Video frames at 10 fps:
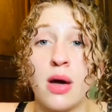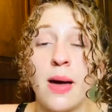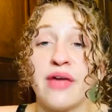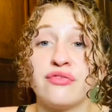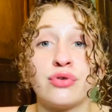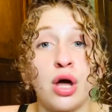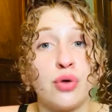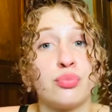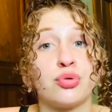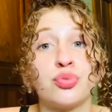if you're
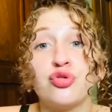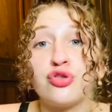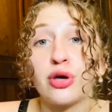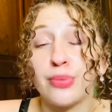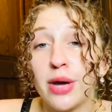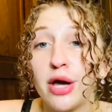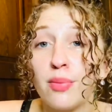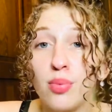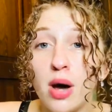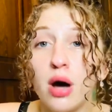not removing your makeup
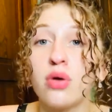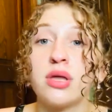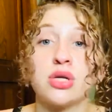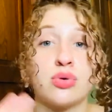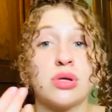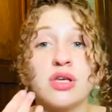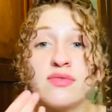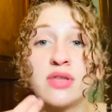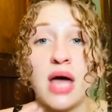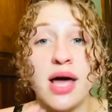well, then you're
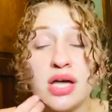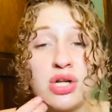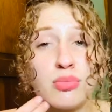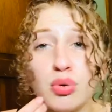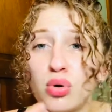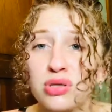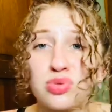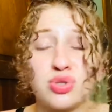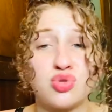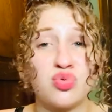leaving that in your pores,
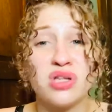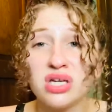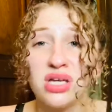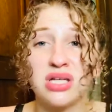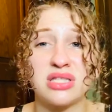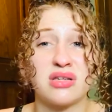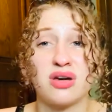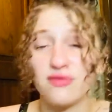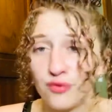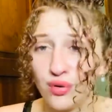which really isn't good
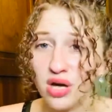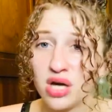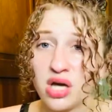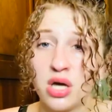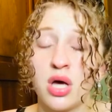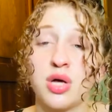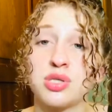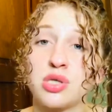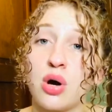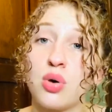for it.
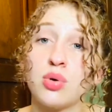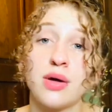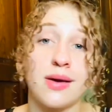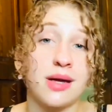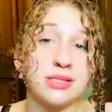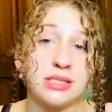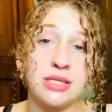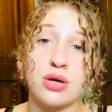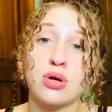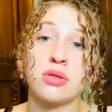So
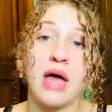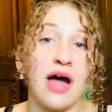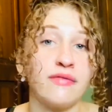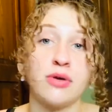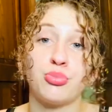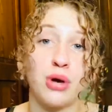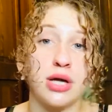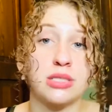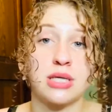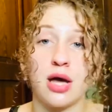consider having
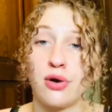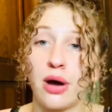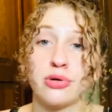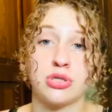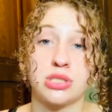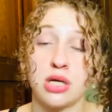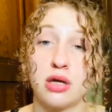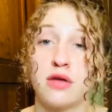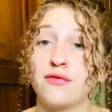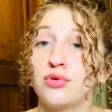breaks to air out your skin
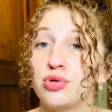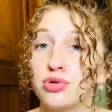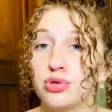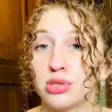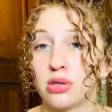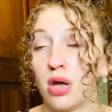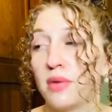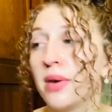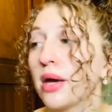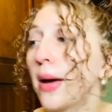if you do use a lot of
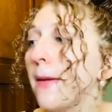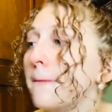makeup.